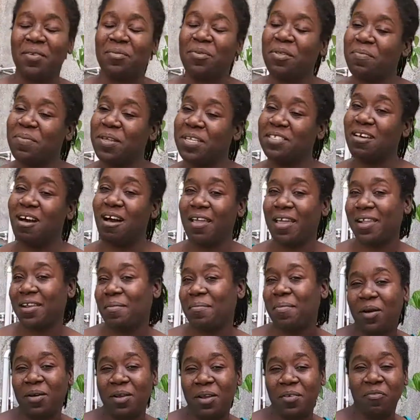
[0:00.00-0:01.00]
We'll be talking
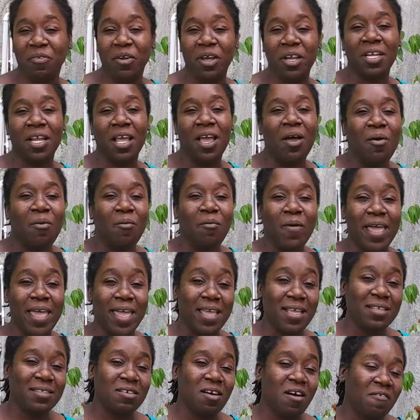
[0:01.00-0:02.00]
about different
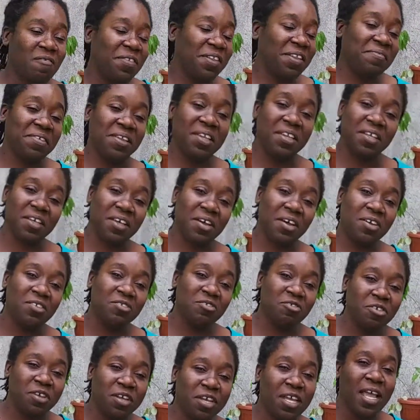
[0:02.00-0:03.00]
ways of living in the
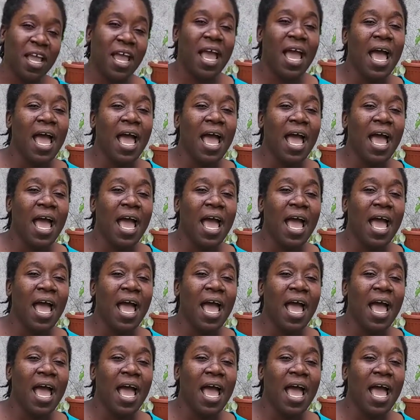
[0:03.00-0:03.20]
country.